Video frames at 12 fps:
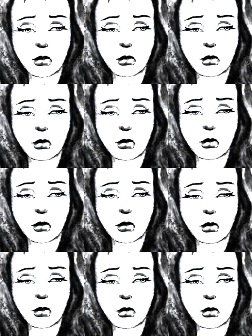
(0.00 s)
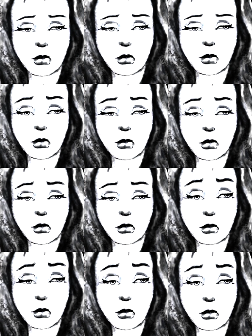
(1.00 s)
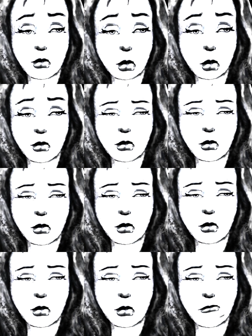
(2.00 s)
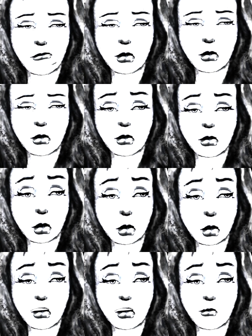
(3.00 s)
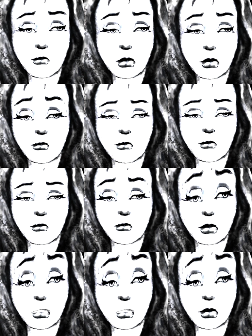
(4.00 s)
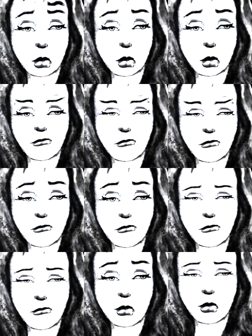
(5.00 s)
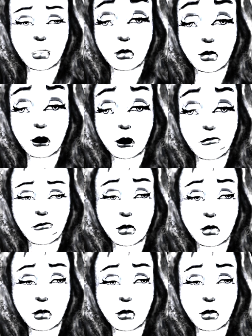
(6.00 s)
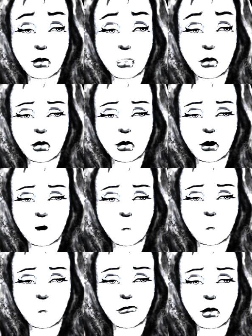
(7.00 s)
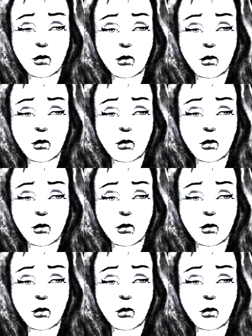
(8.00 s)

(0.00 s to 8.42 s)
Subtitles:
Hanala addresses an actress. You're not on Falcon Crest, as you claim. I know, because I watch that show and I